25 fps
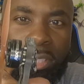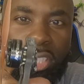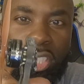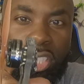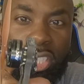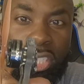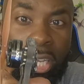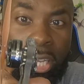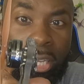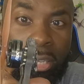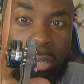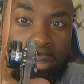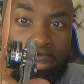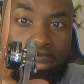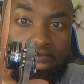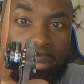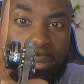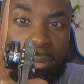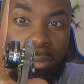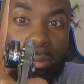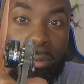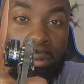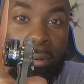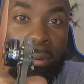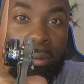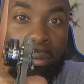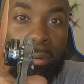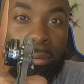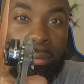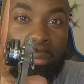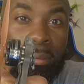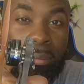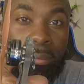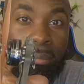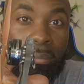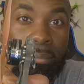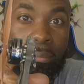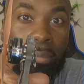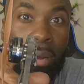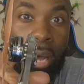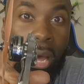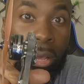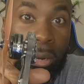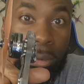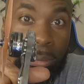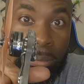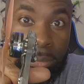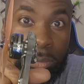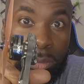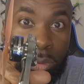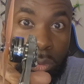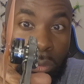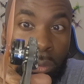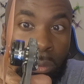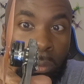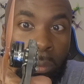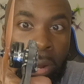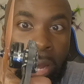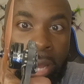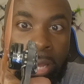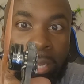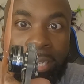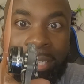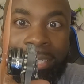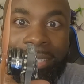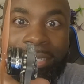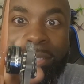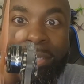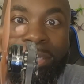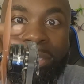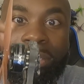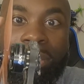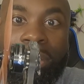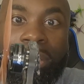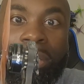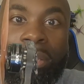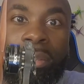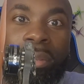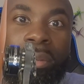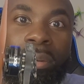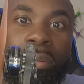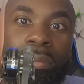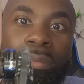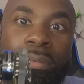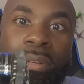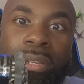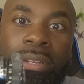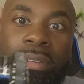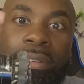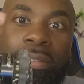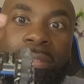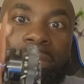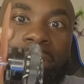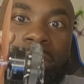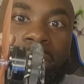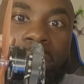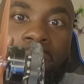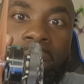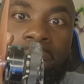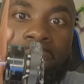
stators or bottoms or windings with